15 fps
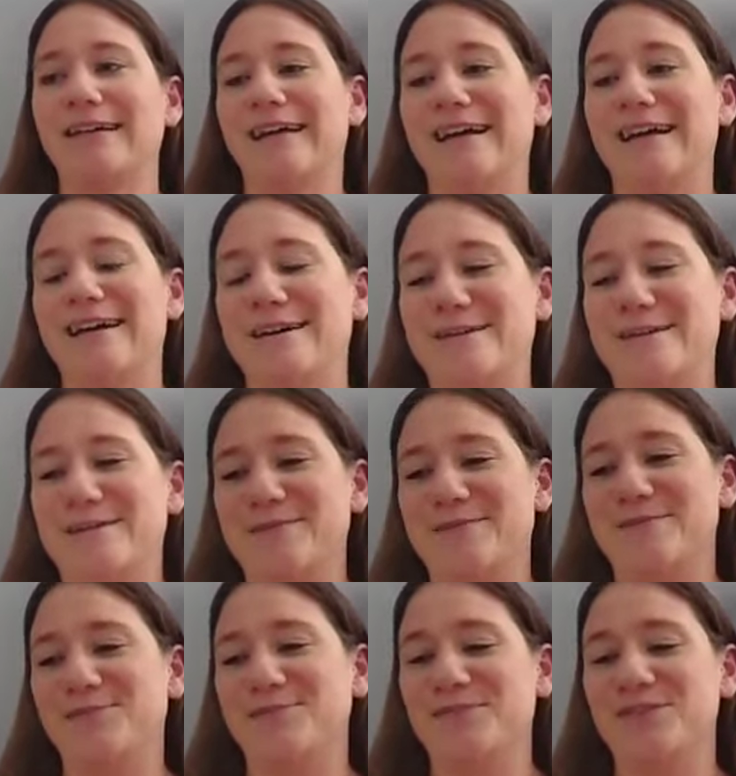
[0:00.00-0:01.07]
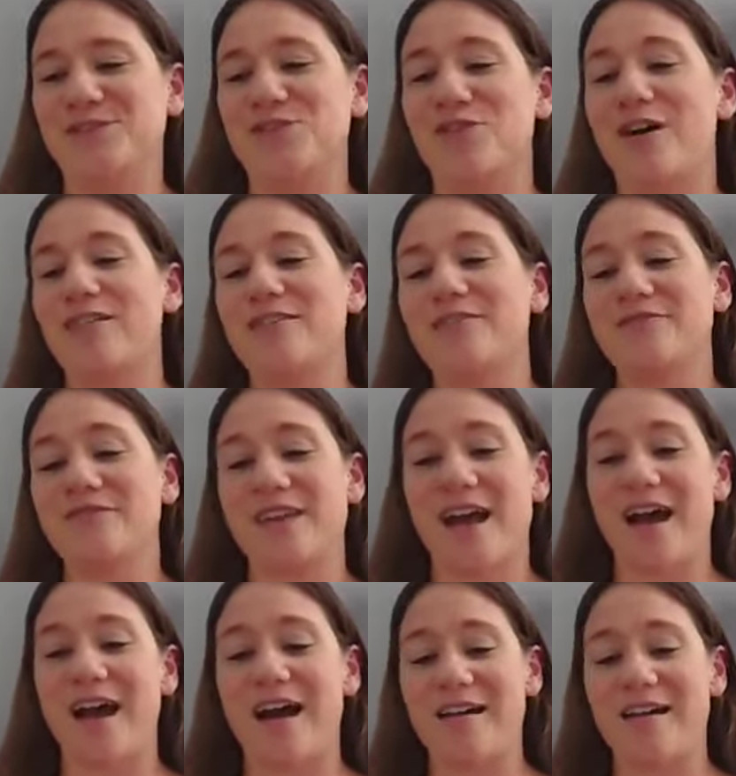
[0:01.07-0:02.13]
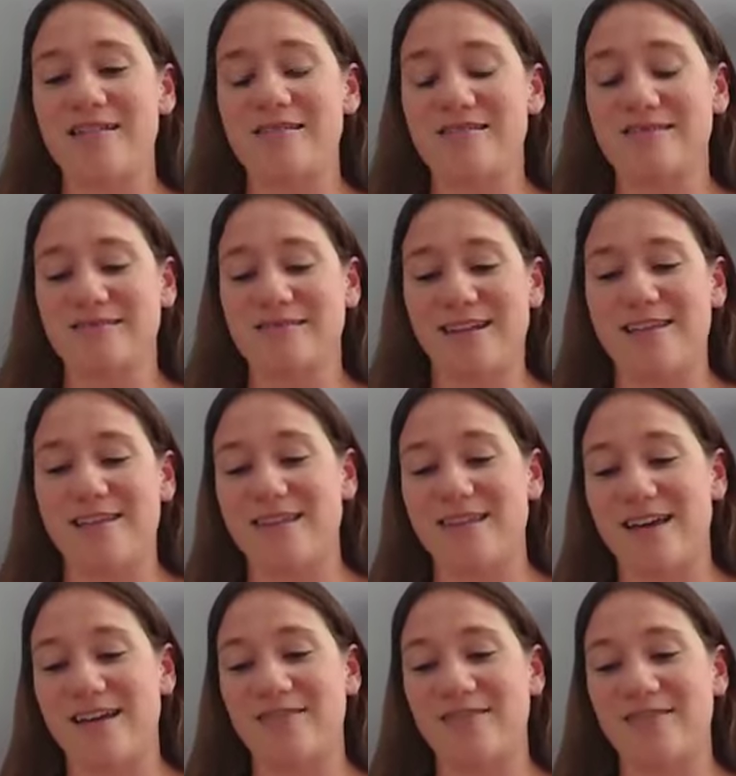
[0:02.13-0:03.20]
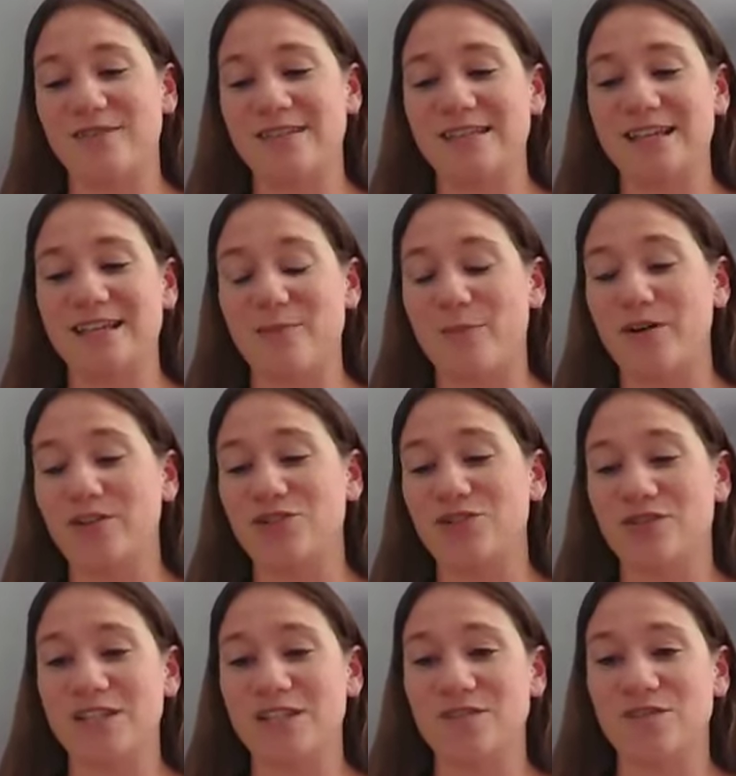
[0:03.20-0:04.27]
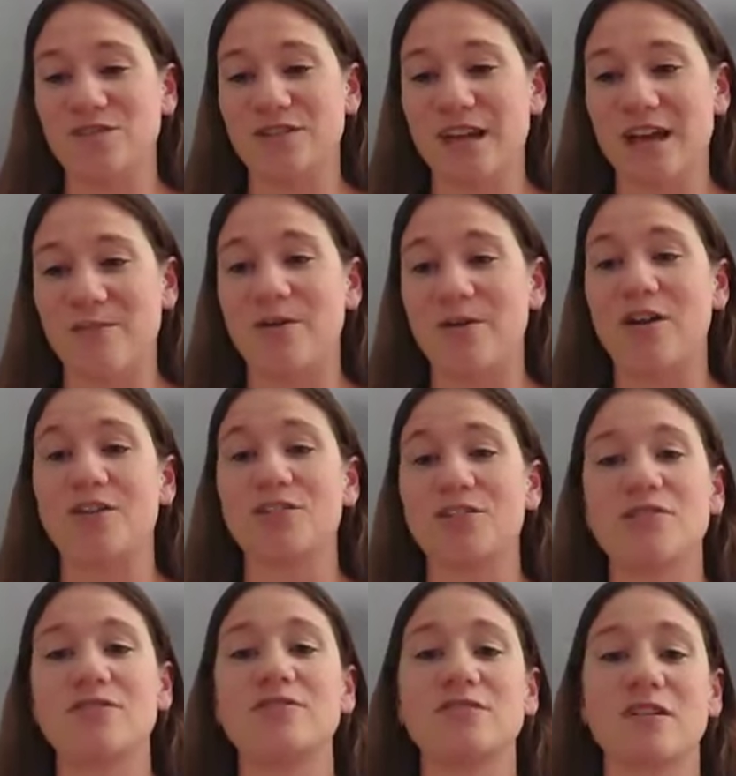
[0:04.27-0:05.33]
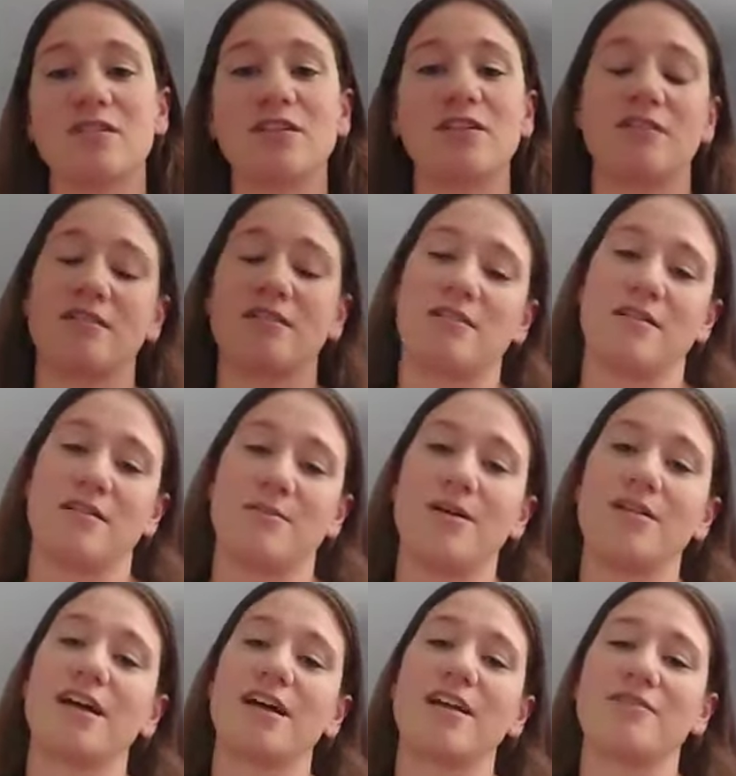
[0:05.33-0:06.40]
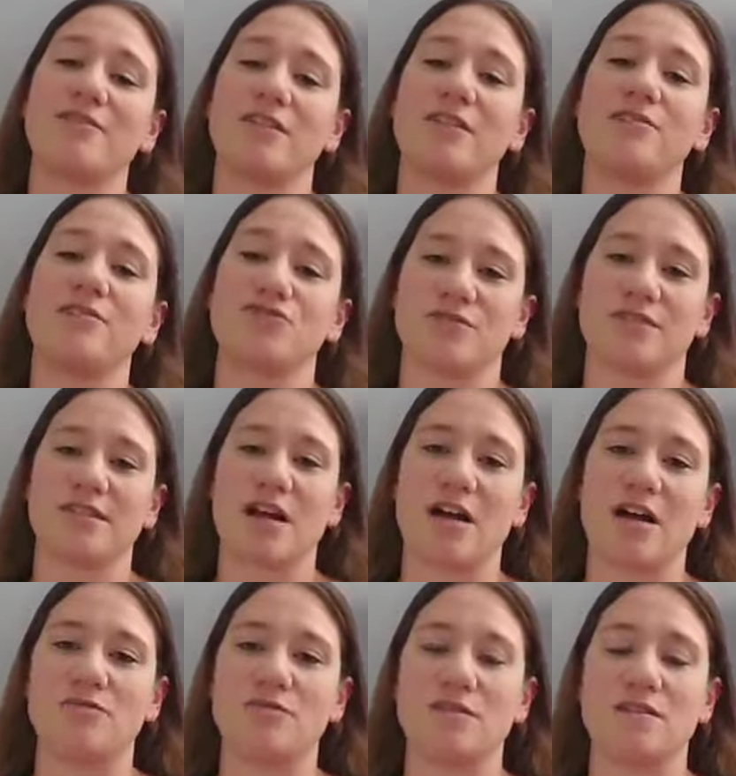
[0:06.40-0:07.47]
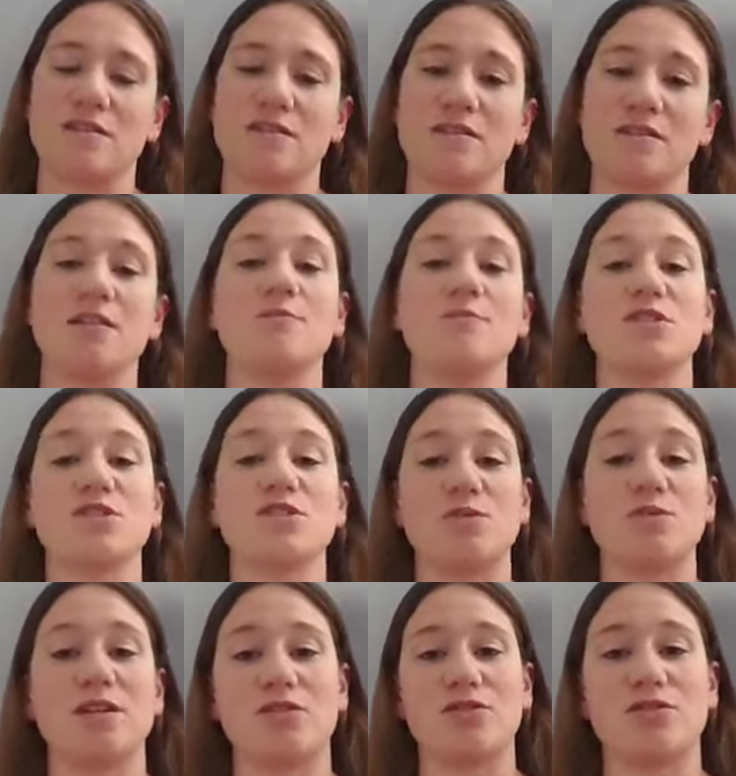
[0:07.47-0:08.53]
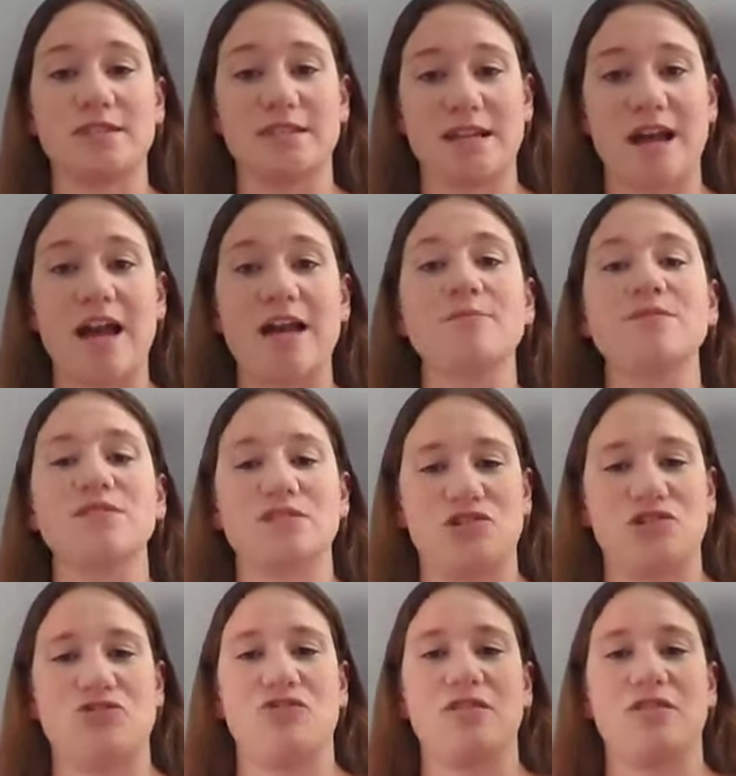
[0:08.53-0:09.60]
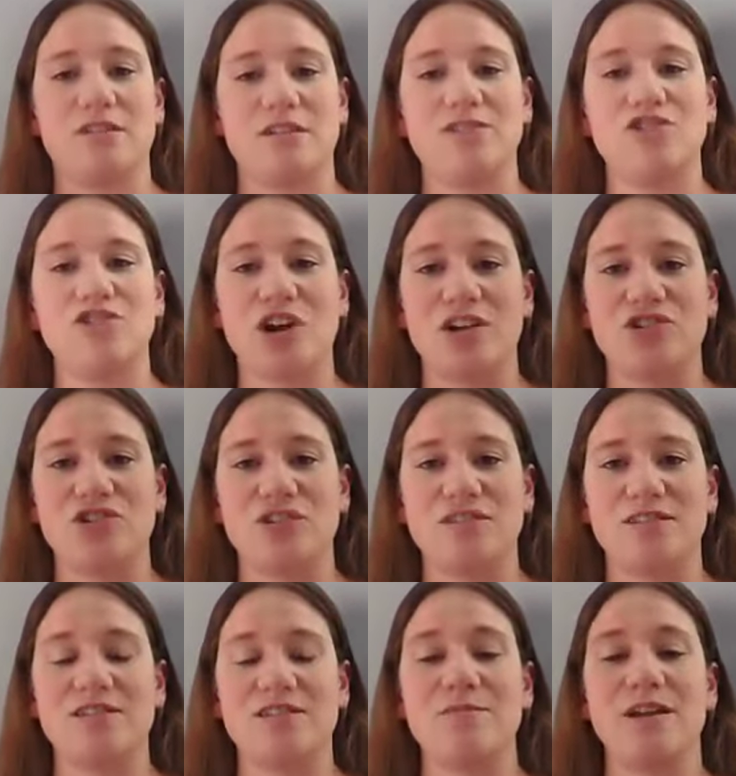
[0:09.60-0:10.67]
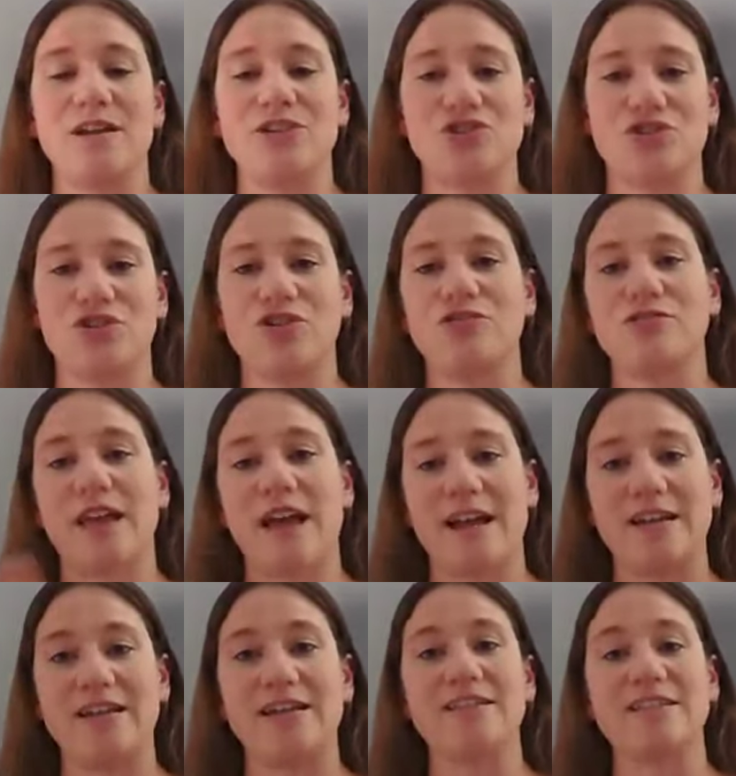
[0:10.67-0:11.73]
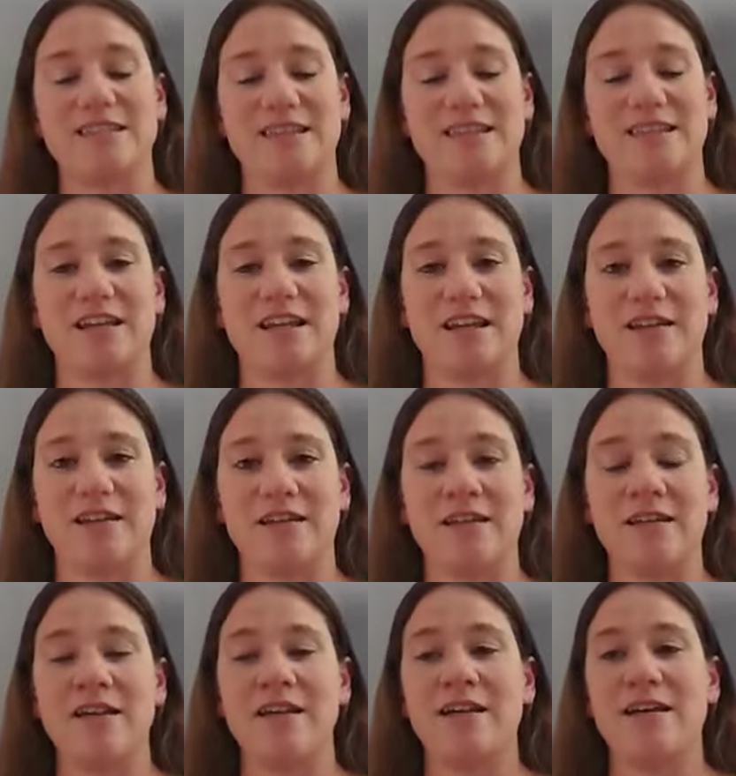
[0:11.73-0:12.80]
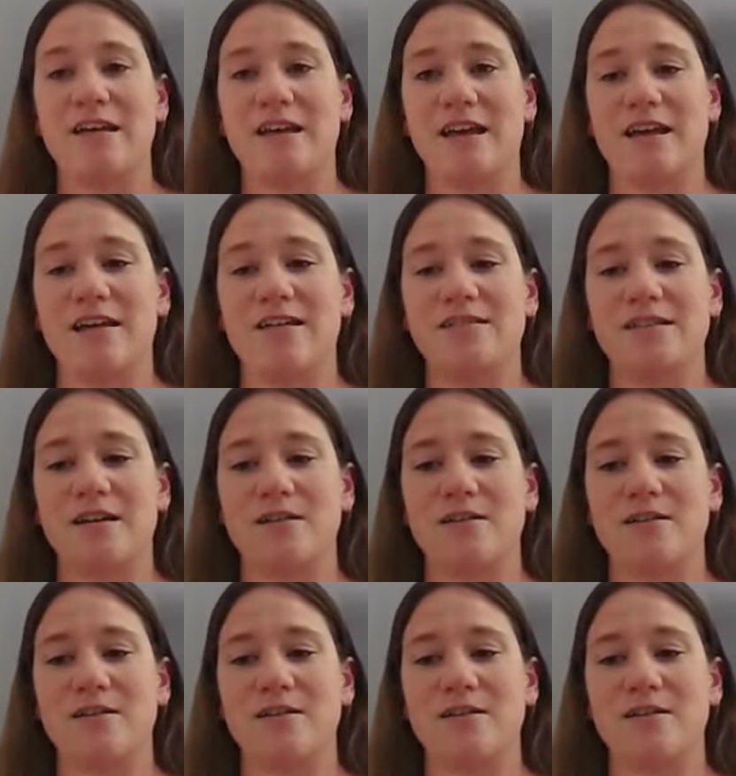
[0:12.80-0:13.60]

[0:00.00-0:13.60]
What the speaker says: So all of that. And then we set up our transfer day, but also there's a lot of ultrasounds in between those times during the injections to make sure your lining is thickening and